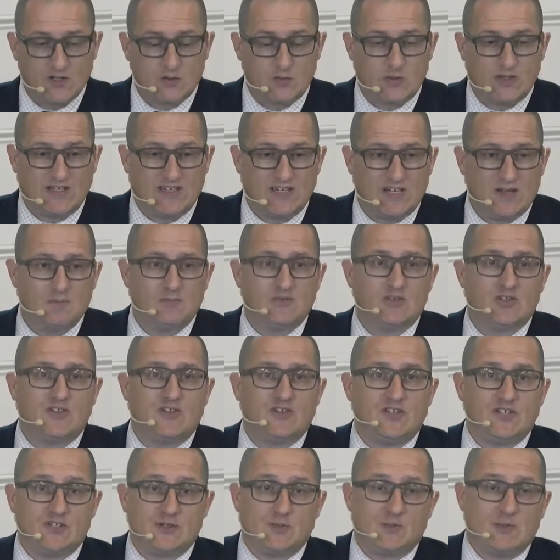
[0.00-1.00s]
As we come to
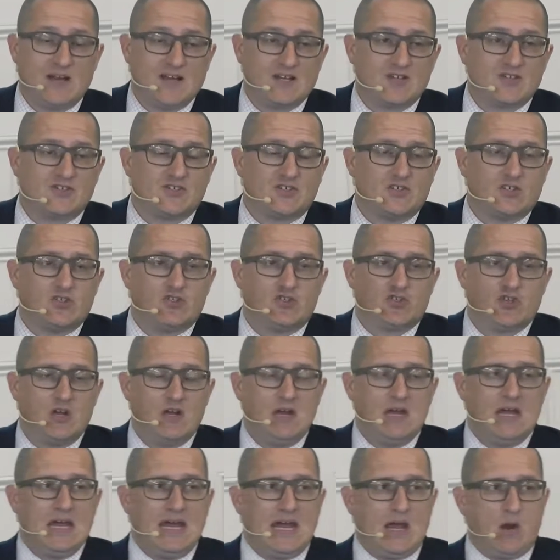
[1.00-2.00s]
this passage,
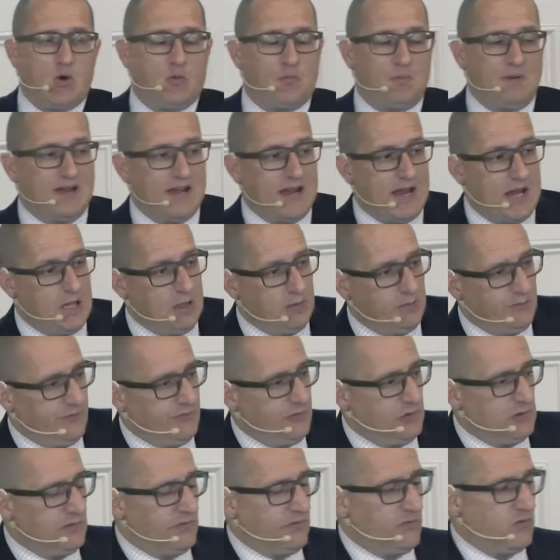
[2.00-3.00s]
it would be
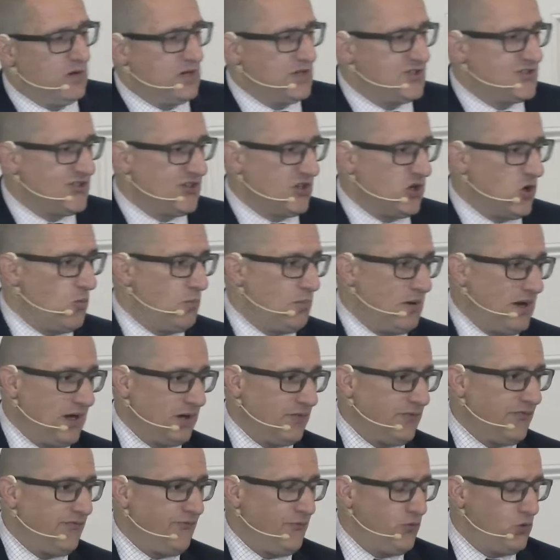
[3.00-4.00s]
helpful for us to go
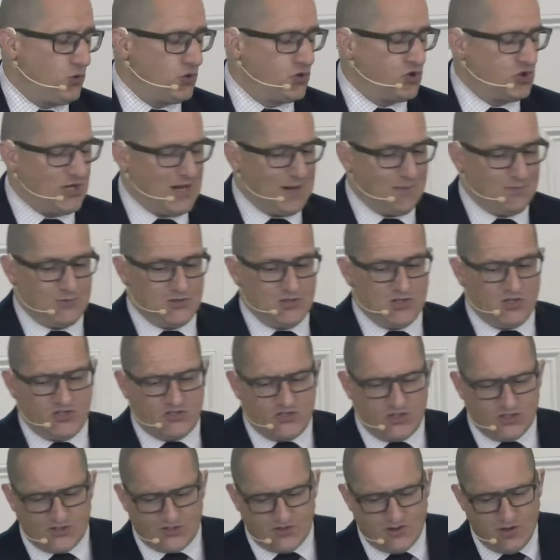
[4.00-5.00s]
back four
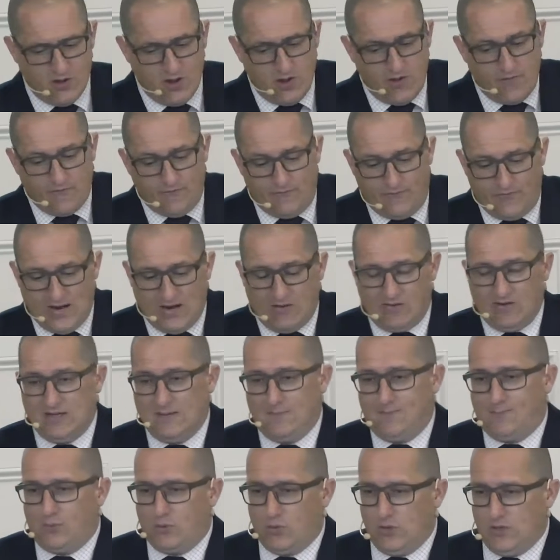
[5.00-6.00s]
chapters, just
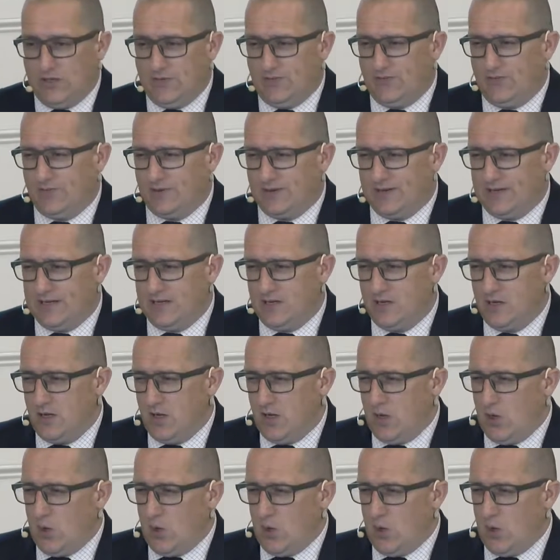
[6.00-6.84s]
very briefly,